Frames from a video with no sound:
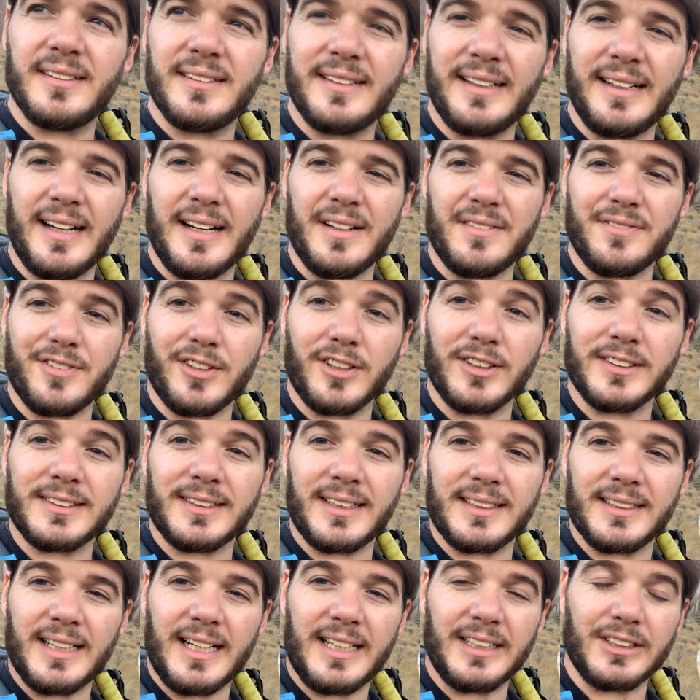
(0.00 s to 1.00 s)
and at first
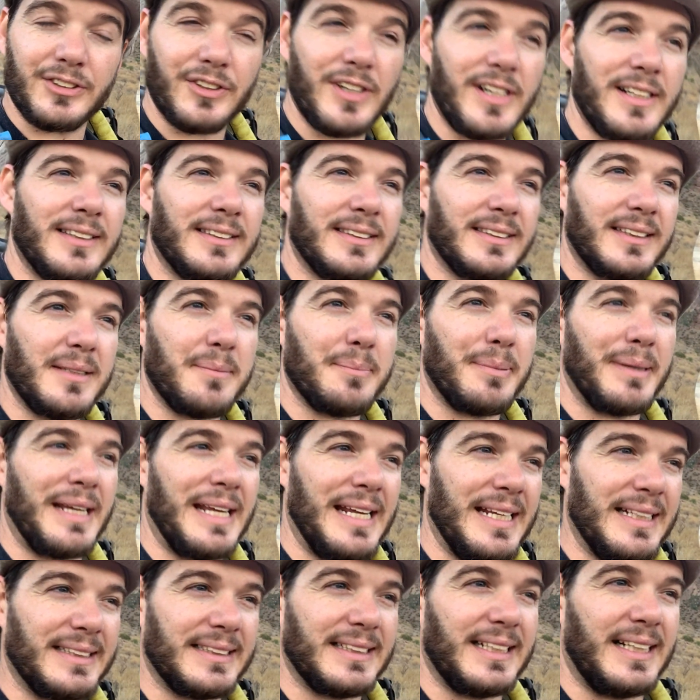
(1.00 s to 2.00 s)
I tried sleeping
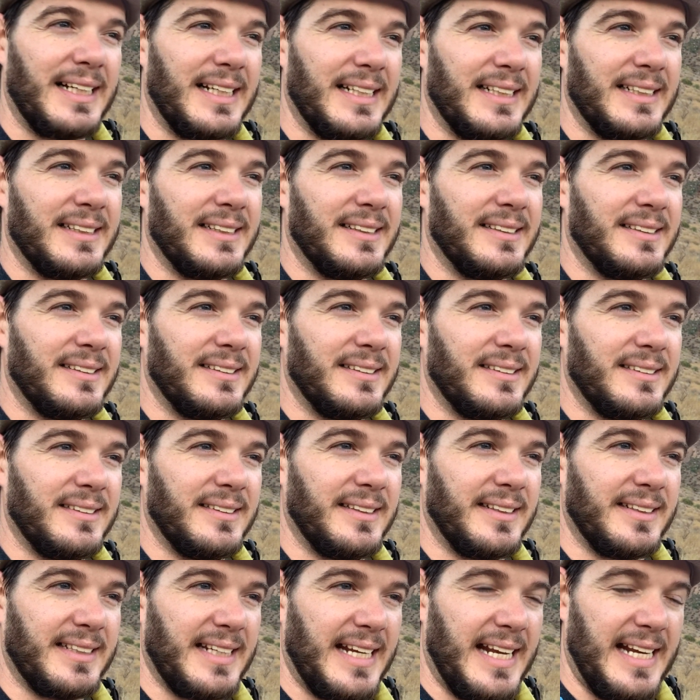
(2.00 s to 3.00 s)
inside
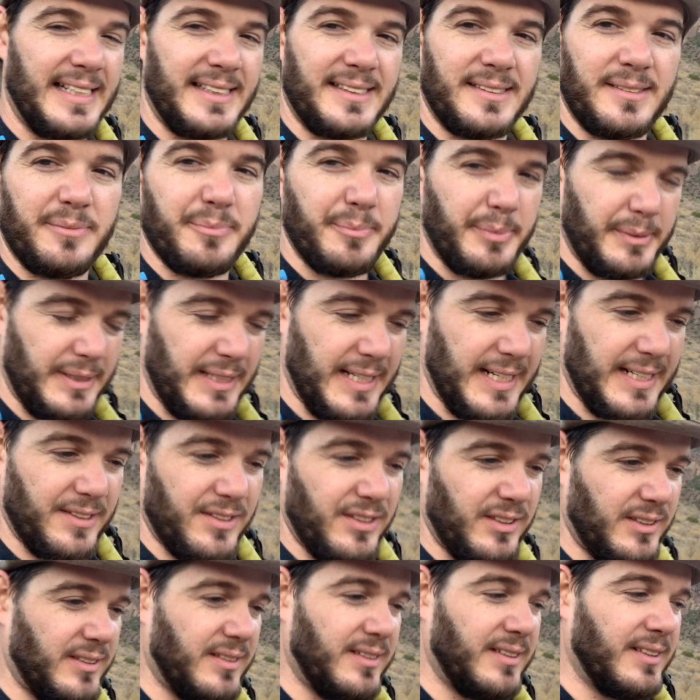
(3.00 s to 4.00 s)
the tent, but like
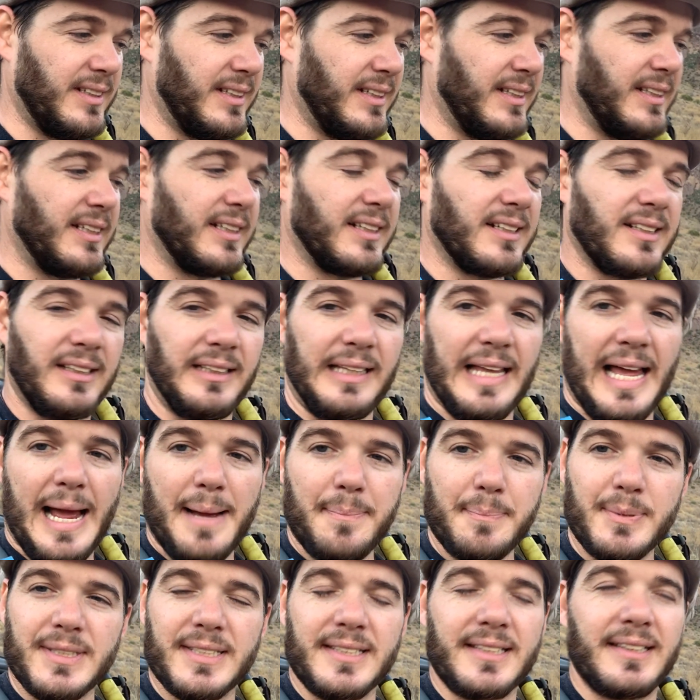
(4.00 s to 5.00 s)
just
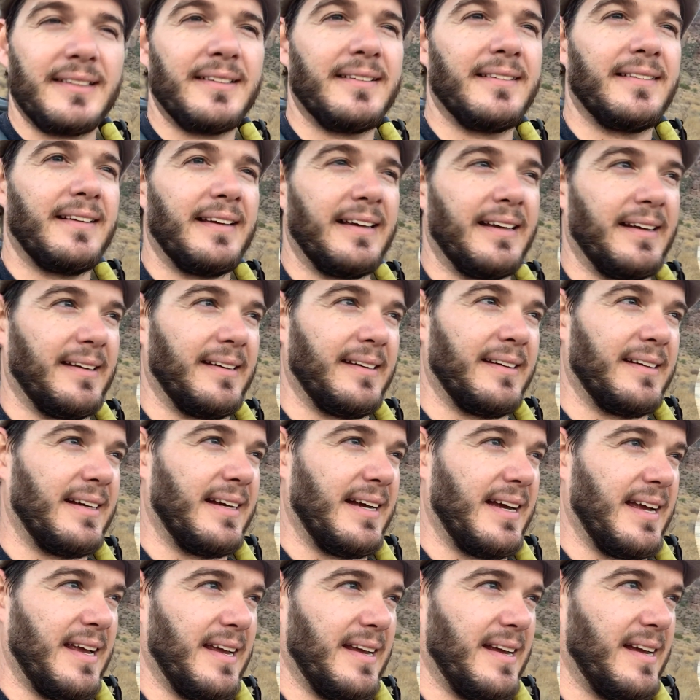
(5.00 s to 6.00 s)
collapsed, and
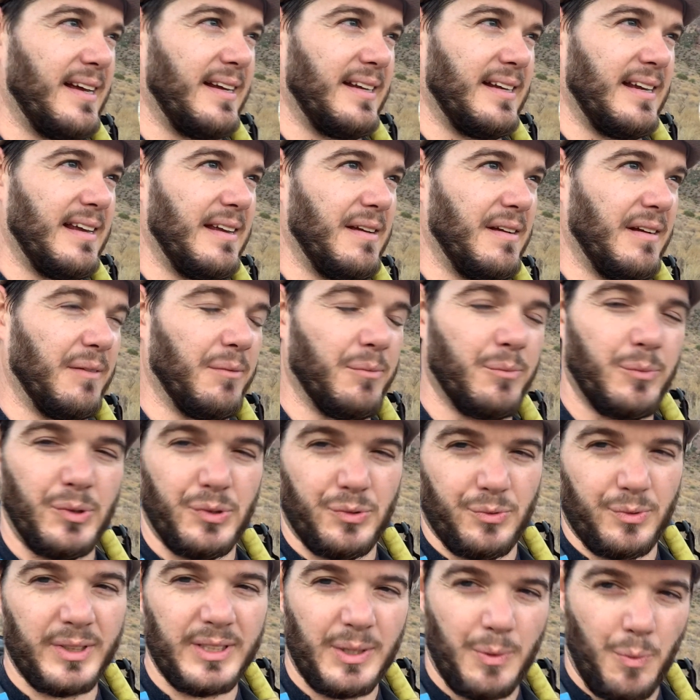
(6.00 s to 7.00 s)
it
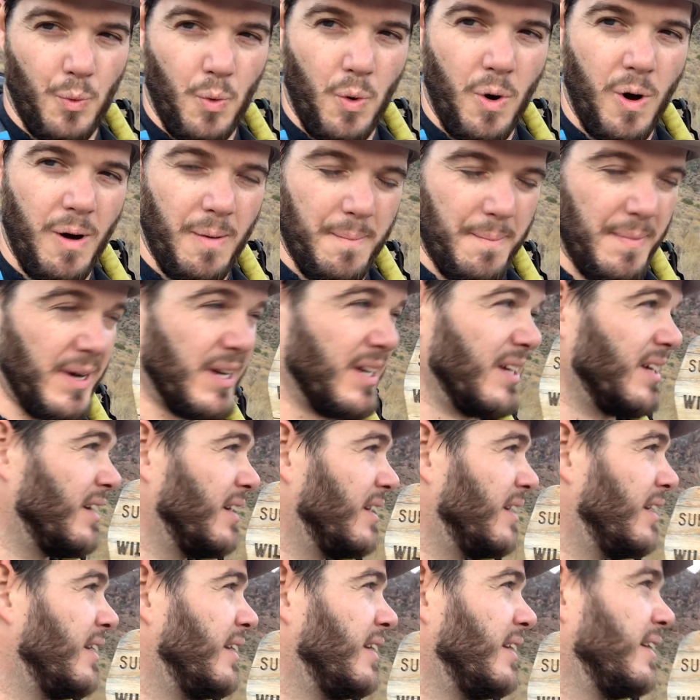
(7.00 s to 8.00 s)
was really warm
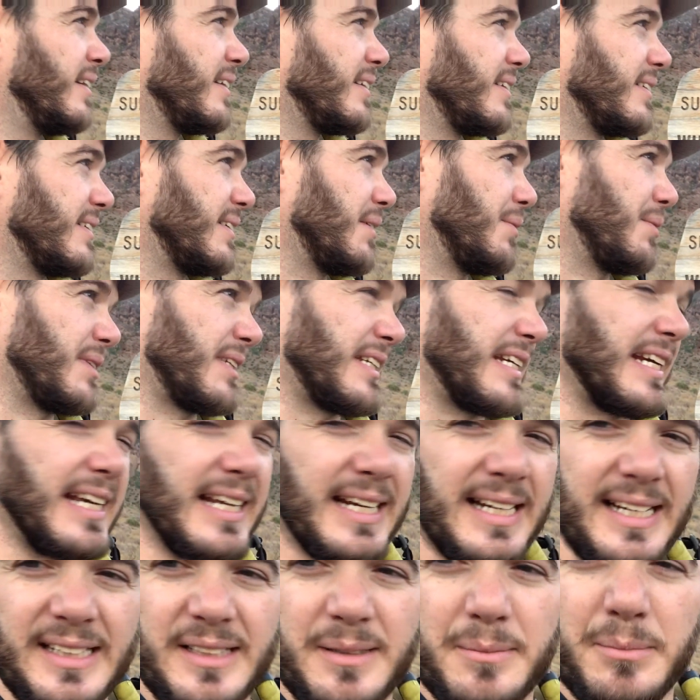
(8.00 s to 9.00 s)
because I wasn't
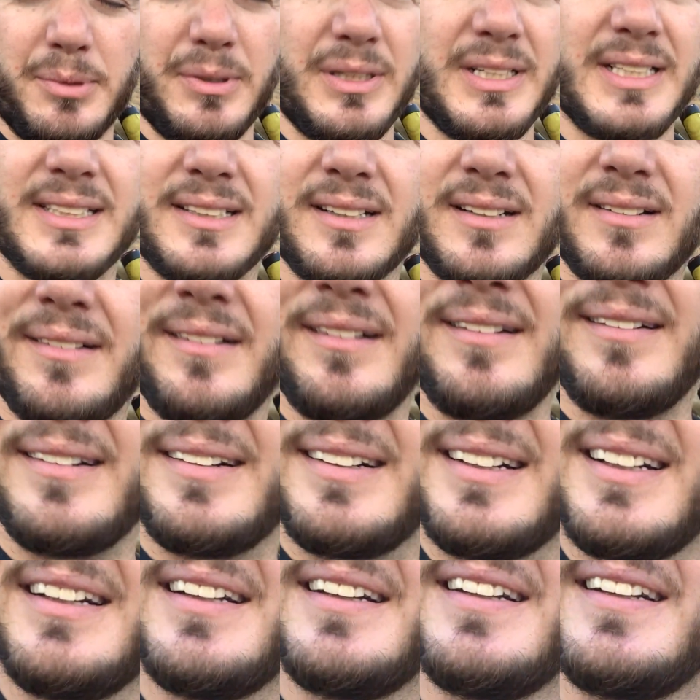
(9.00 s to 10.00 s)
getting the breeze at all.
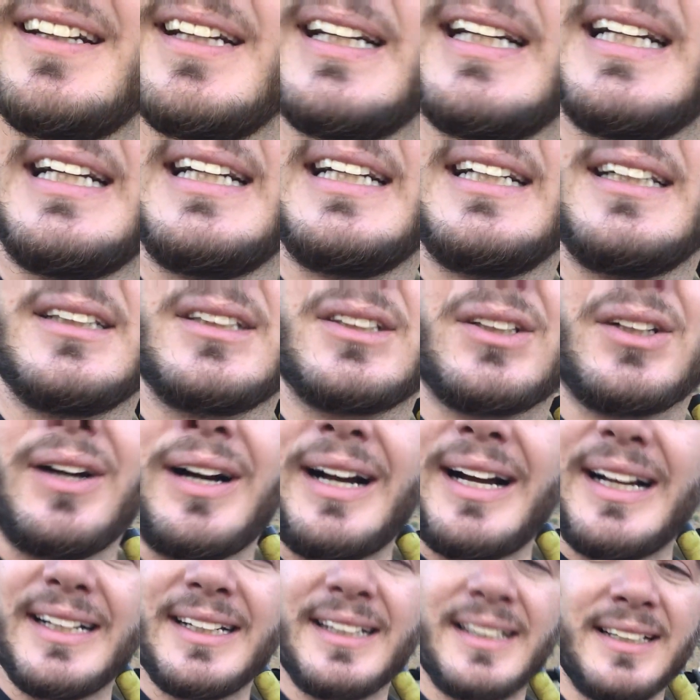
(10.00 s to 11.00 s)
So
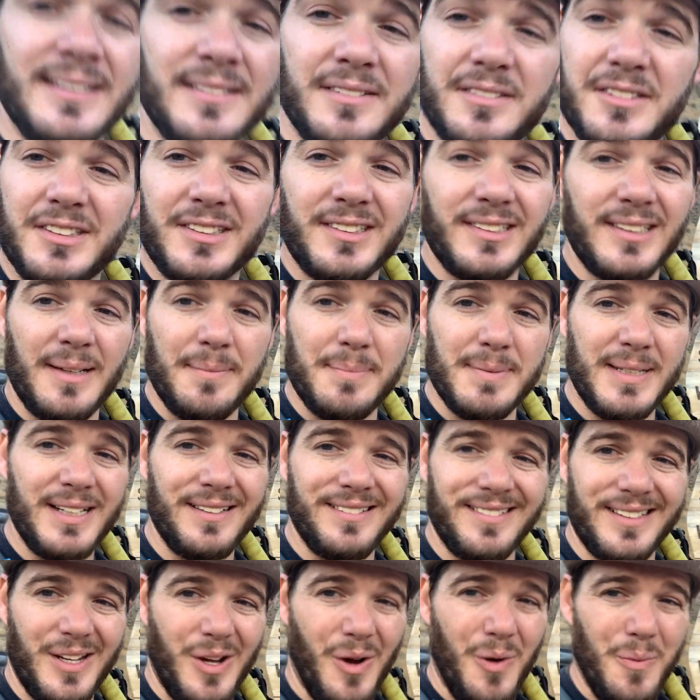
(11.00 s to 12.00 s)
I just slept
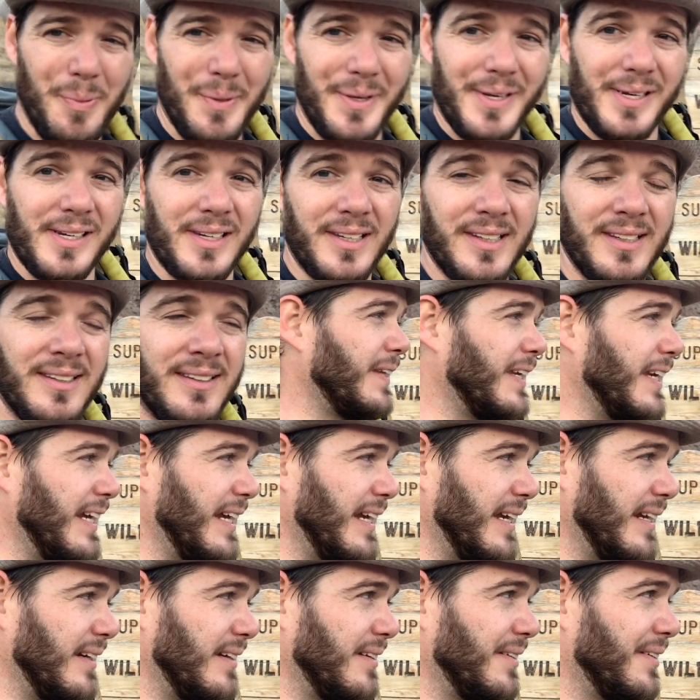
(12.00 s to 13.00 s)
out in the open
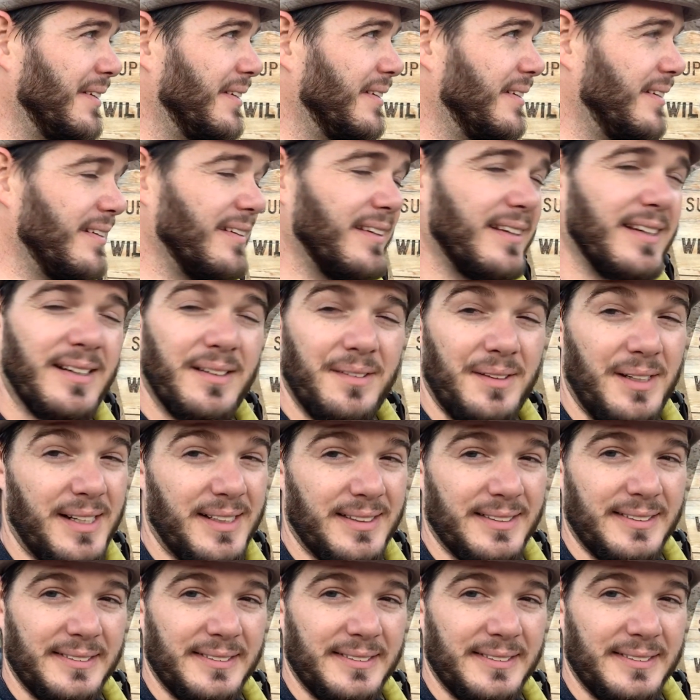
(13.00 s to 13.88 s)
and didn't get a lot of